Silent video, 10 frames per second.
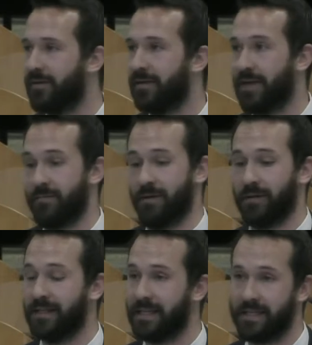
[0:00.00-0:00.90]
And if that
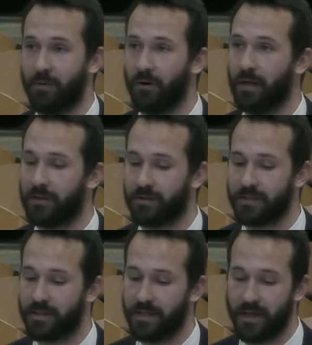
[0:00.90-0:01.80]
building needs more
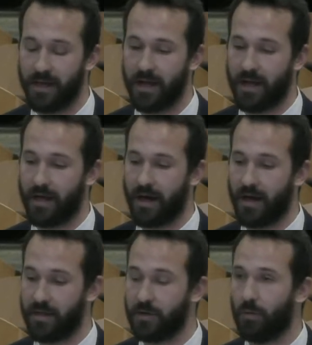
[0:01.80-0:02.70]
electricity,
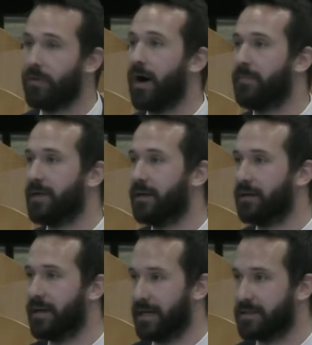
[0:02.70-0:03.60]
then you will not be
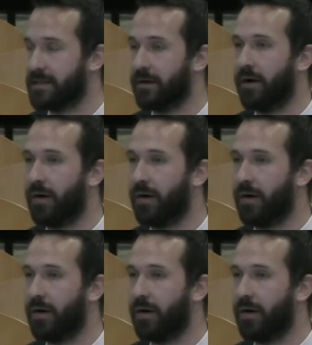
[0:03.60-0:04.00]
net zero.